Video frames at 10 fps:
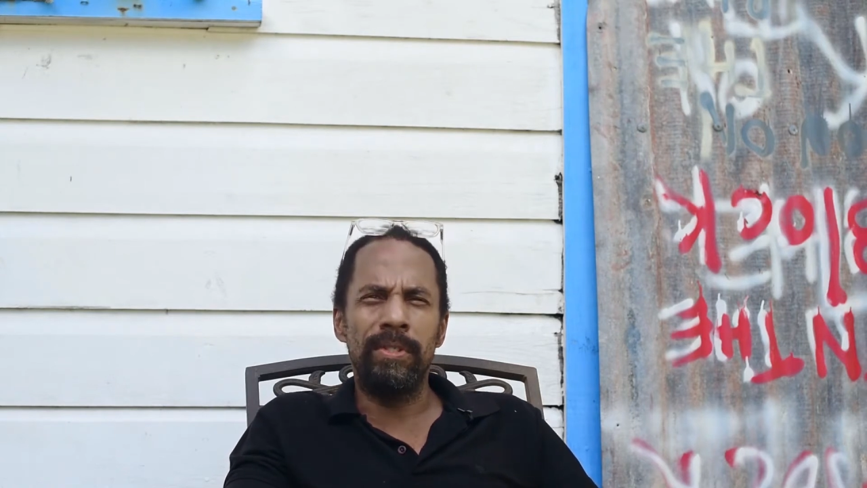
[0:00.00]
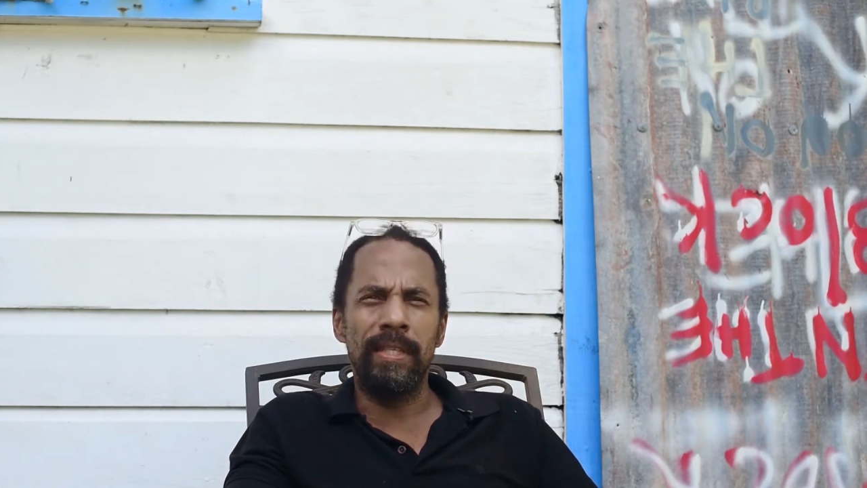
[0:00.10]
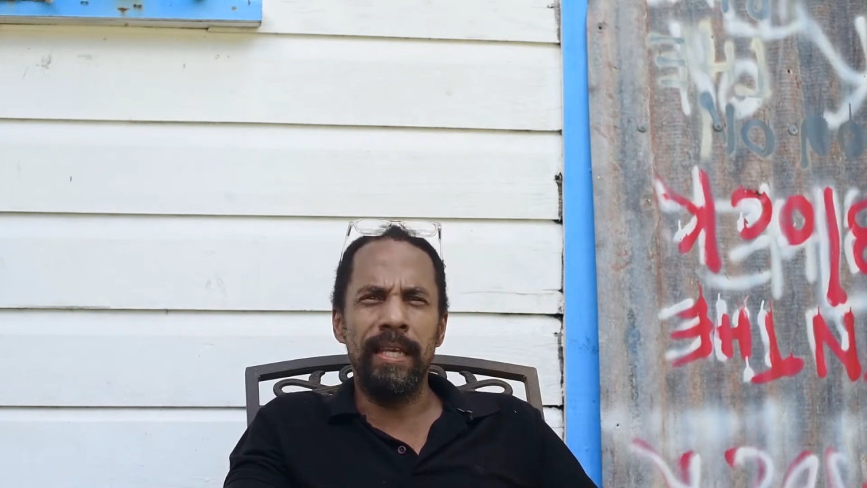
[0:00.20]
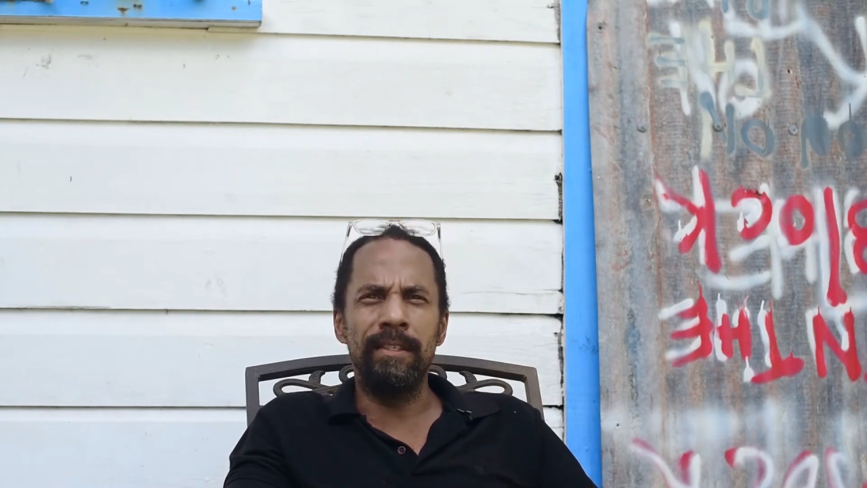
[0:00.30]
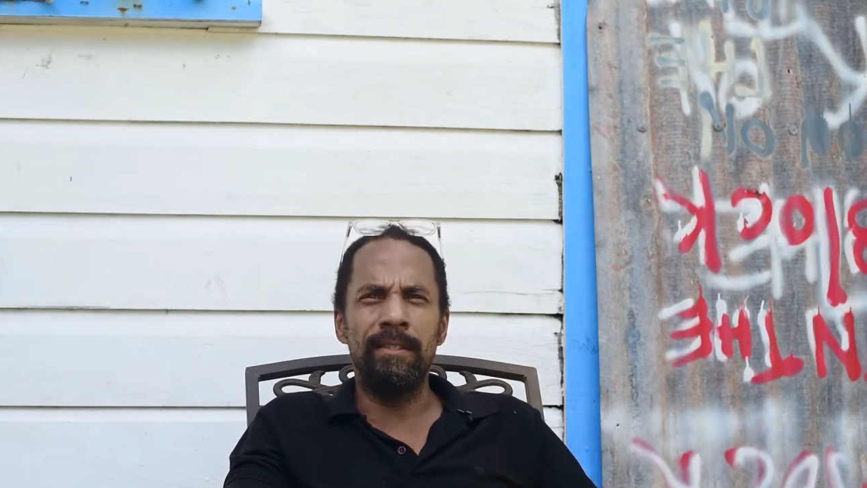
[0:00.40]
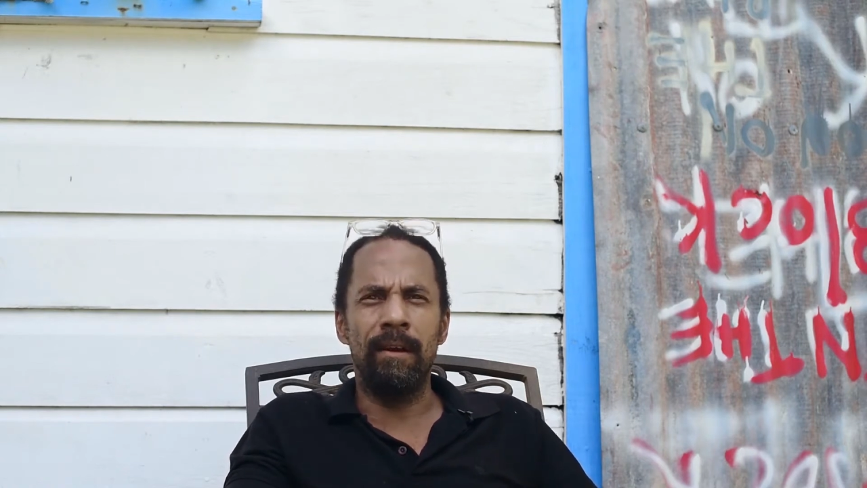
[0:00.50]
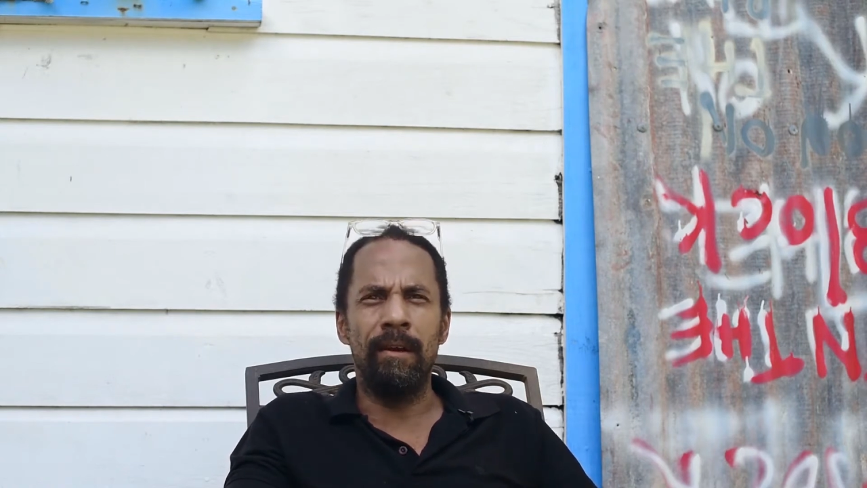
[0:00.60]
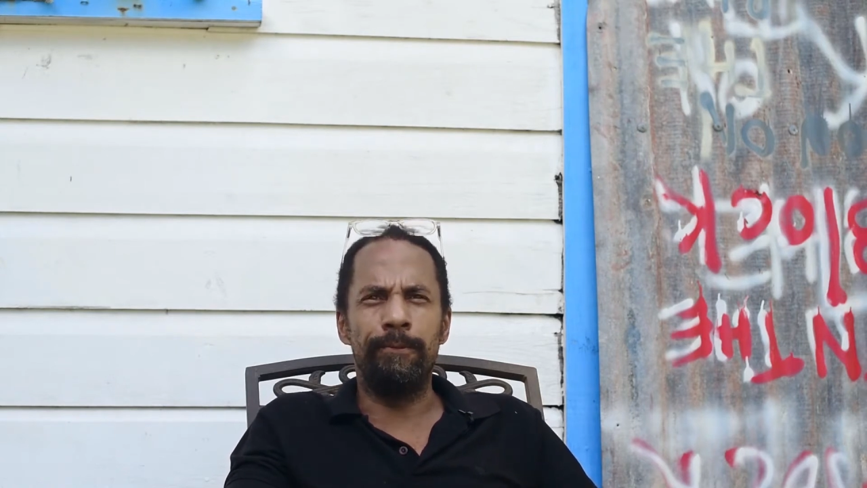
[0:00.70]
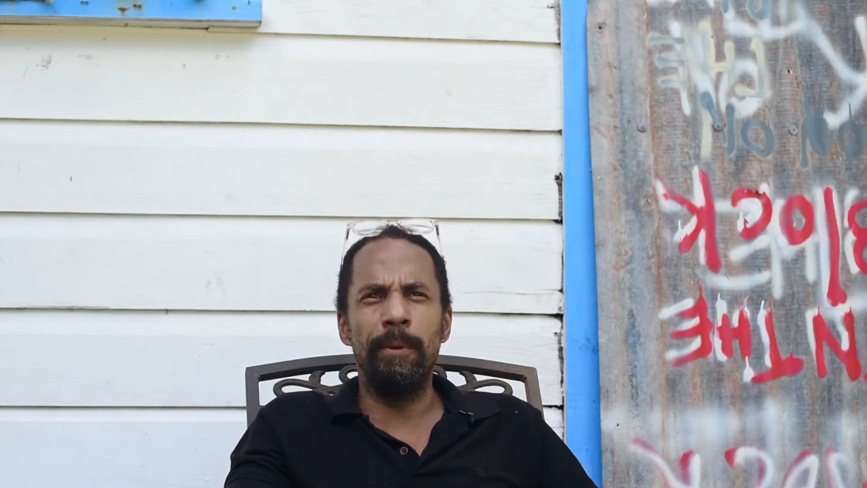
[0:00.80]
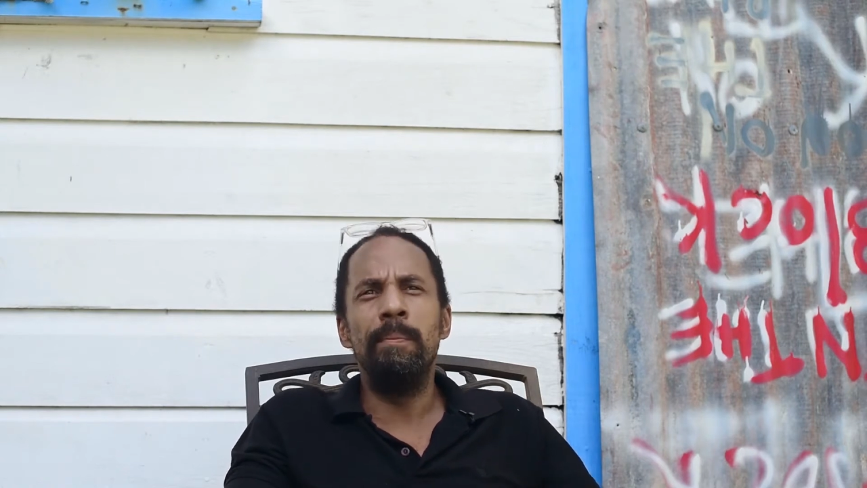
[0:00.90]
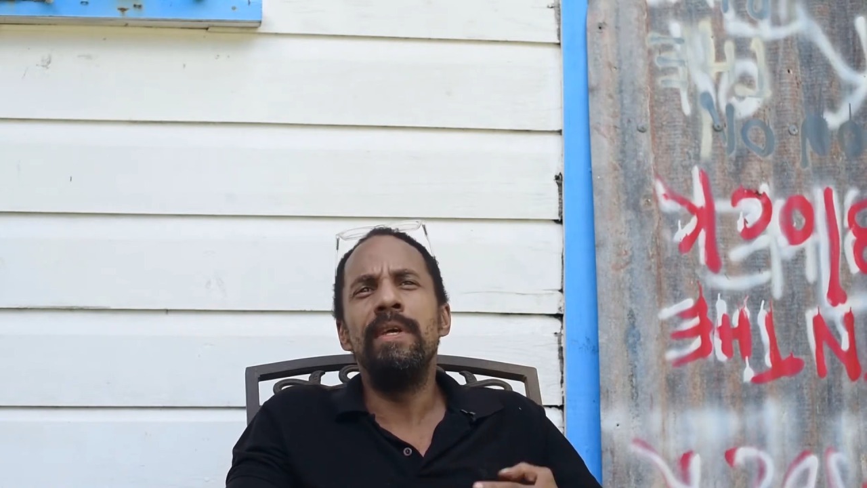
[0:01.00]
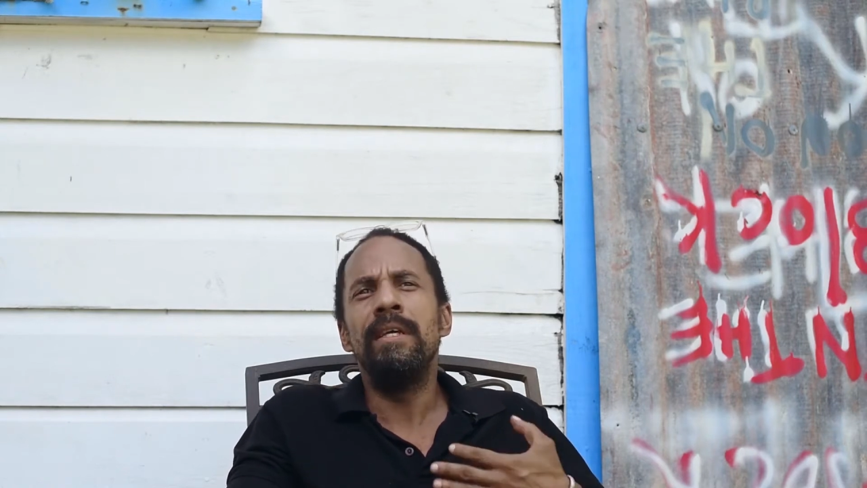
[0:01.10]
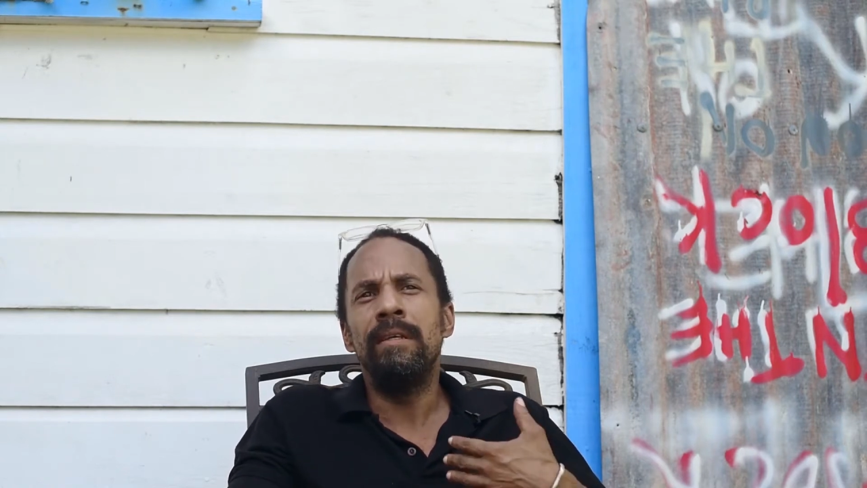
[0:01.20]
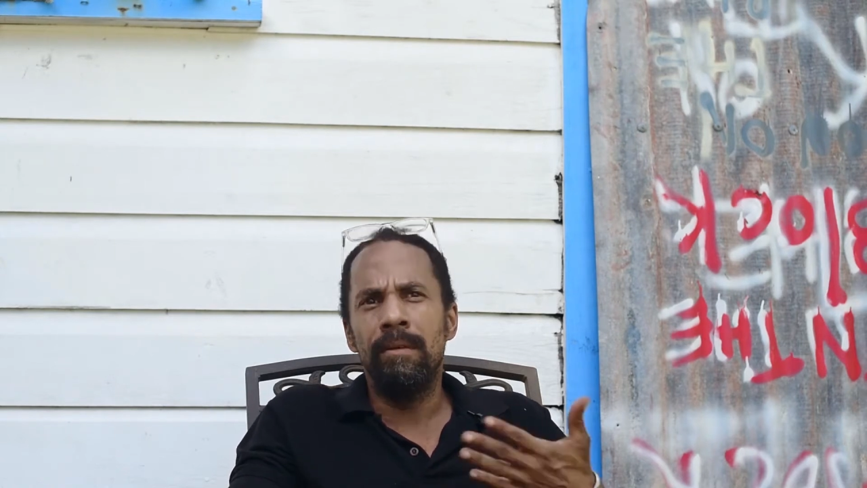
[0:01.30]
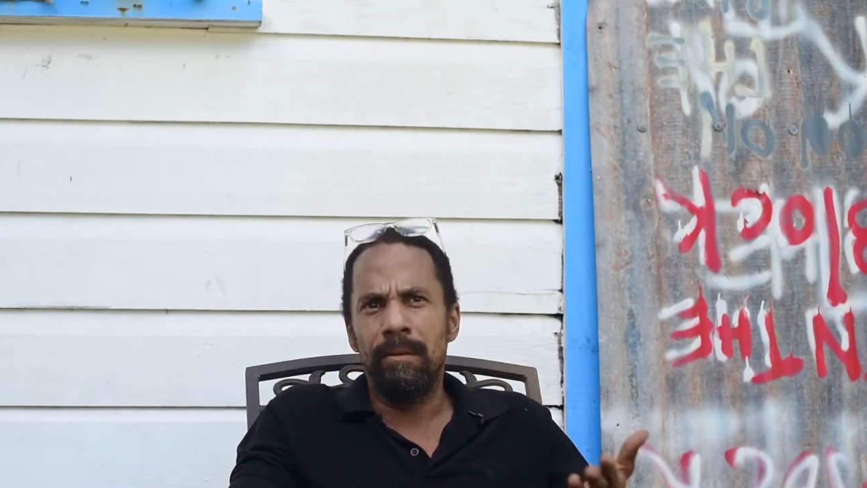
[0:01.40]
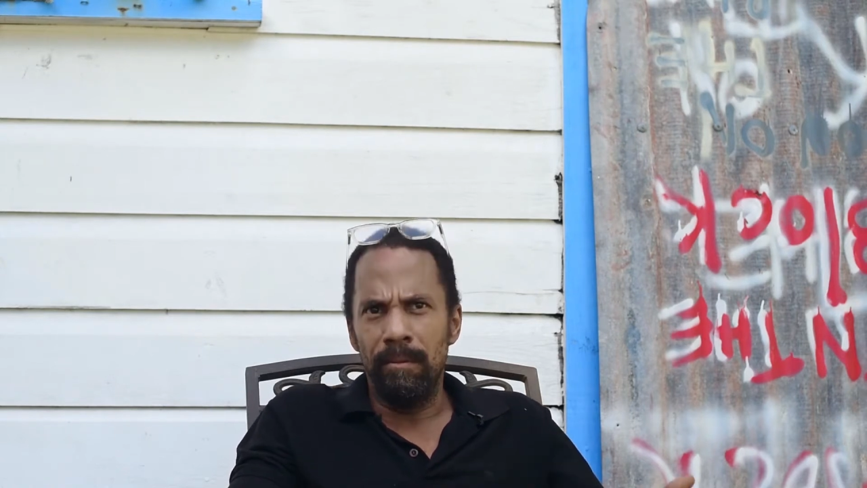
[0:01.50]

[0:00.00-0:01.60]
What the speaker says: things are, for me,